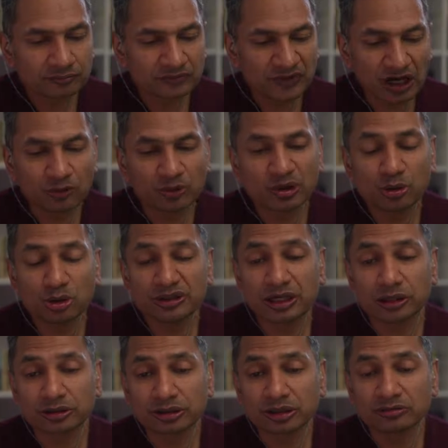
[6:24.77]
Oh, well, we
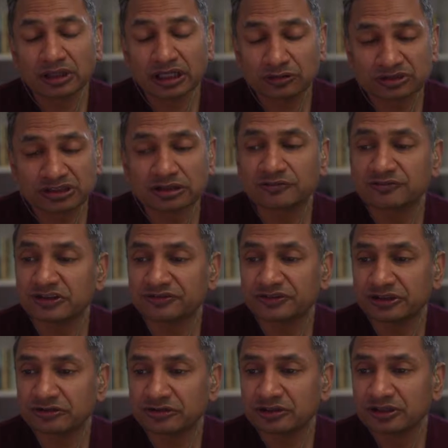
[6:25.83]
all go. It was a lovely
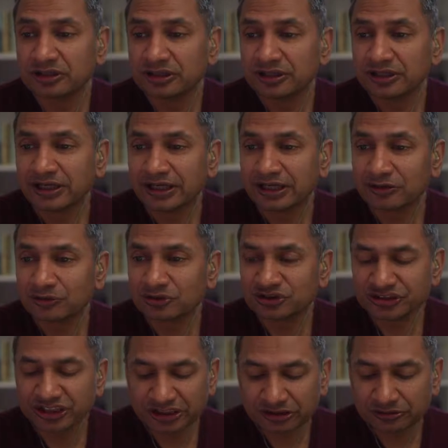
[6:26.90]
funeral. It was
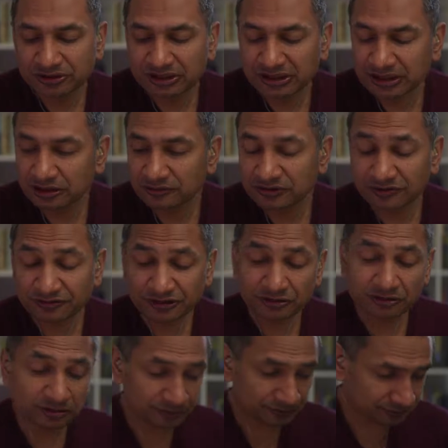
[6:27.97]
genuinely a lovely
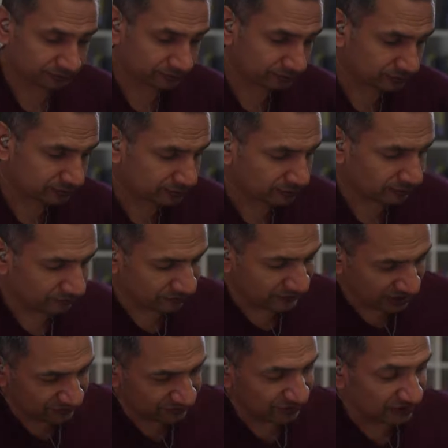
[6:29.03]
funeral.
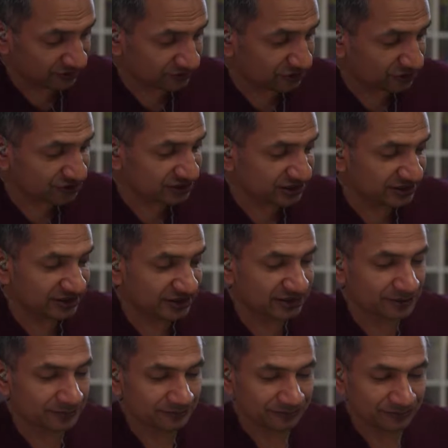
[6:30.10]
And then, of course, I
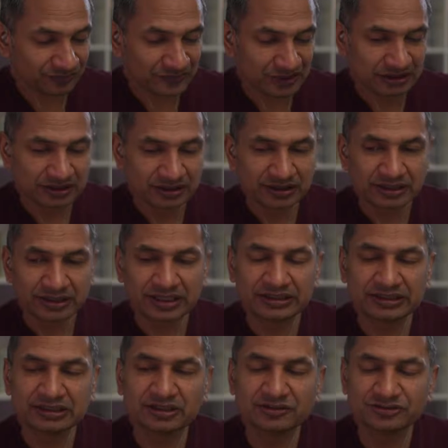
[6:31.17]

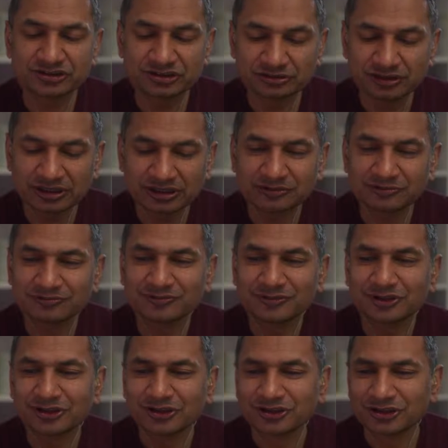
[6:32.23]
headed off to
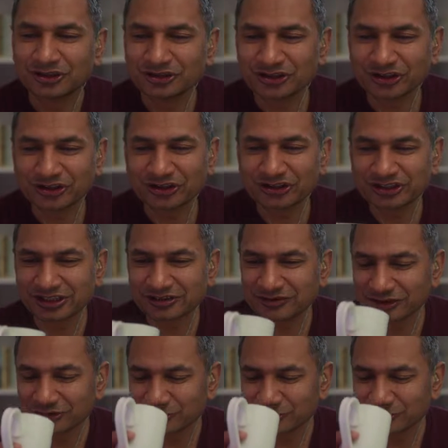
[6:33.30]
the joys of